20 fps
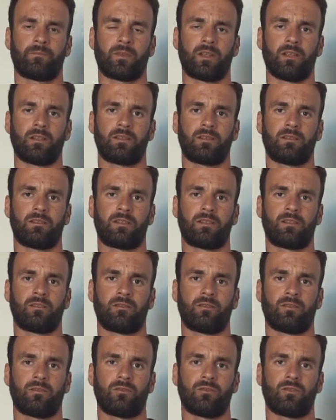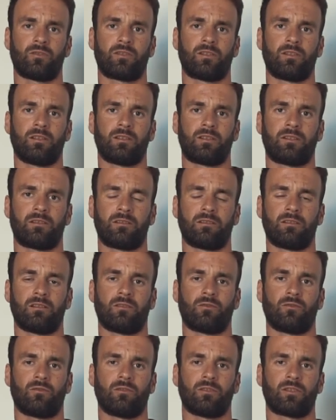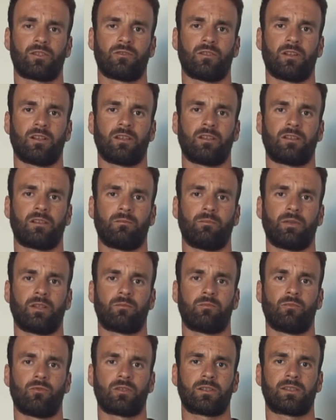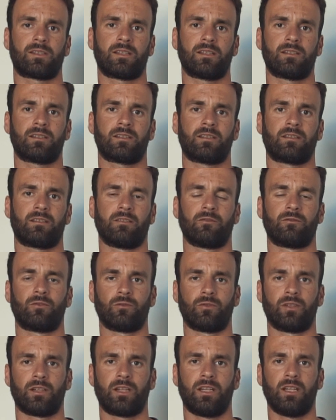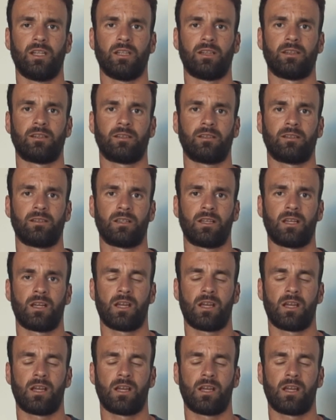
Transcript: it's also a little bit more sensitive to the heat.